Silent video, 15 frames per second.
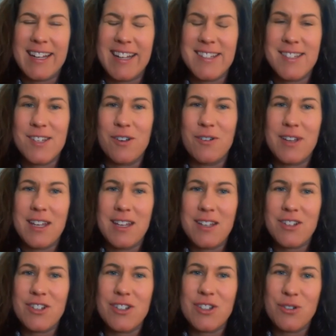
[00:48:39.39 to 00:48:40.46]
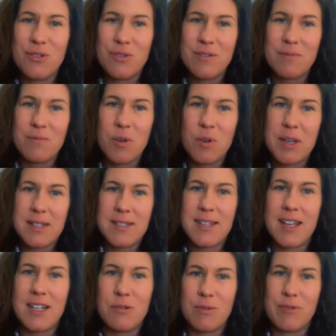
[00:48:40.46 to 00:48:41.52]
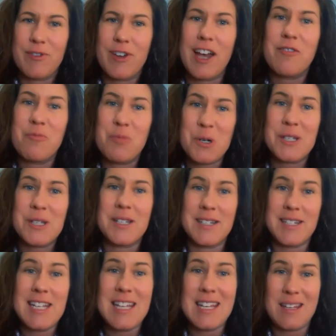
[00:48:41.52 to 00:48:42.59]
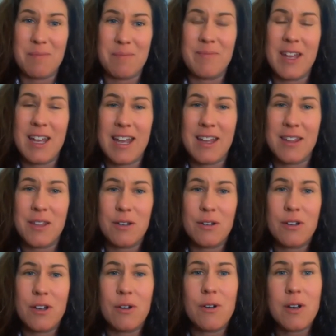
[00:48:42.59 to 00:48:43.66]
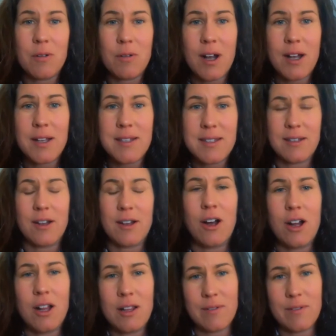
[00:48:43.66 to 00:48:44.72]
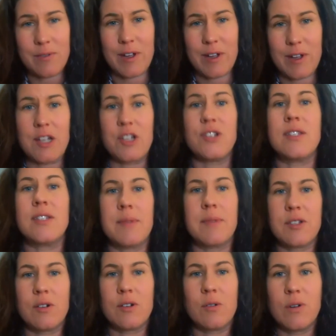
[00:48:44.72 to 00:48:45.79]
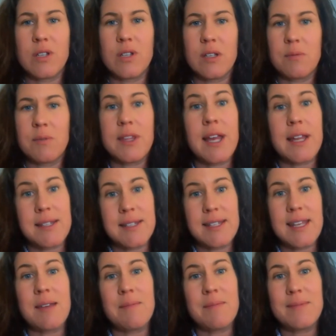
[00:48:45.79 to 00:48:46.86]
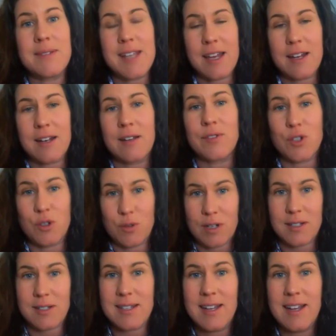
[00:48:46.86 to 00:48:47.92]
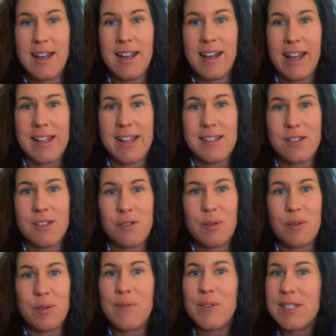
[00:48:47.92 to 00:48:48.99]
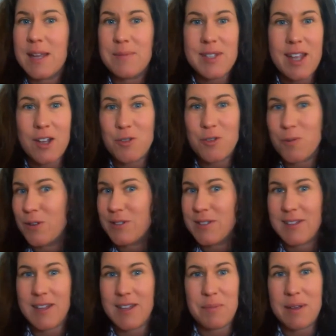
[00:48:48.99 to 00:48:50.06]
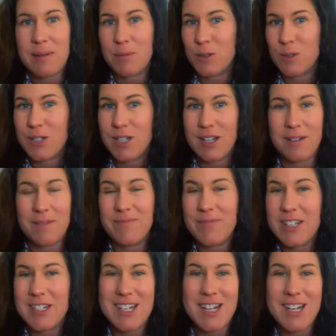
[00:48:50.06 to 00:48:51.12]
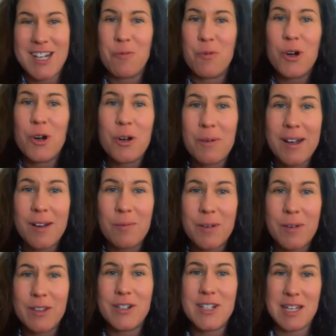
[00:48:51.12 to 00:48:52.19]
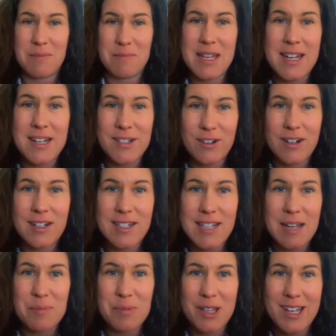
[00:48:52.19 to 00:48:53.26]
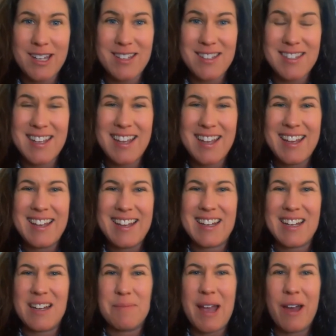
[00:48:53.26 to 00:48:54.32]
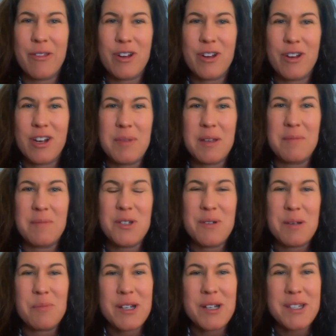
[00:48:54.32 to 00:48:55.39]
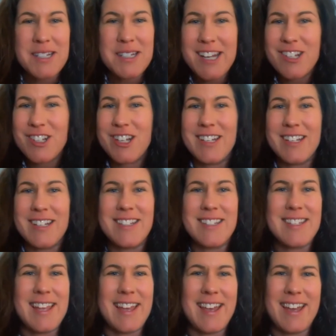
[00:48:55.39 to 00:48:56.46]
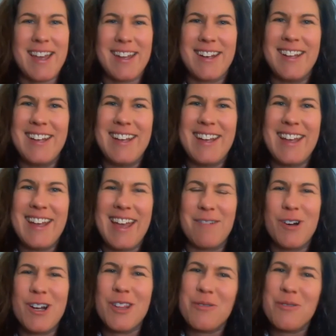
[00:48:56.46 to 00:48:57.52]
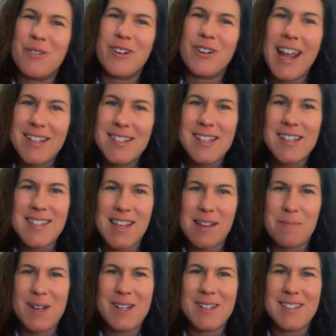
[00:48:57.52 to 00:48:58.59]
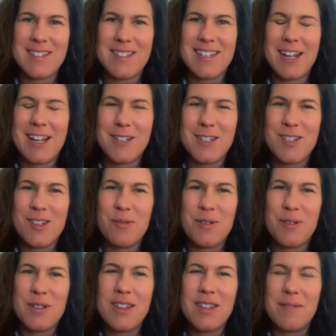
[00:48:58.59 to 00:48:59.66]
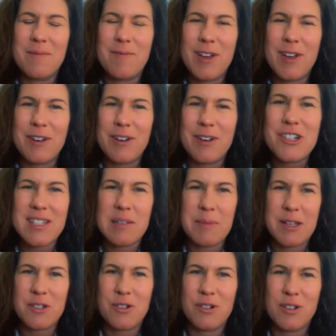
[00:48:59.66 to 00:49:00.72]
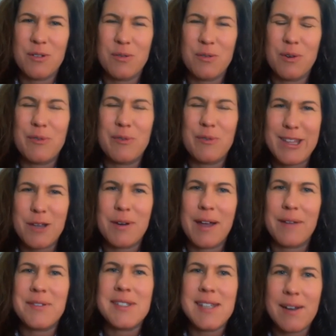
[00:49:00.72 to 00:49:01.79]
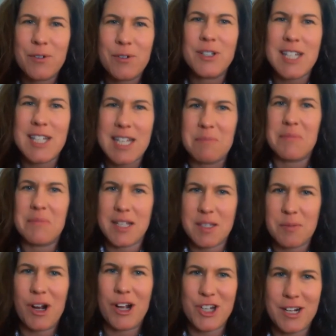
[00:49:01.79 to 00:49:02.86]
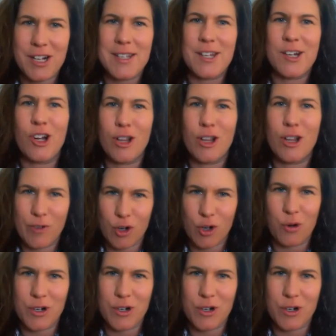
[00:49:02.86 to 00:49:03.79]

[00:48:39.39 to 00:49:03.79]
And so each student will be assigned to a five person team and they'll go across all of the foundation semester courses with that same set of students. And so they'll have the same schedules and then be able to, to kind of work around when their team meetings are going to take place, um, how they're going to be doing presentations and and working through their case assignments. And so within the foundation semester, you will find that you will have several team-based projects in all of your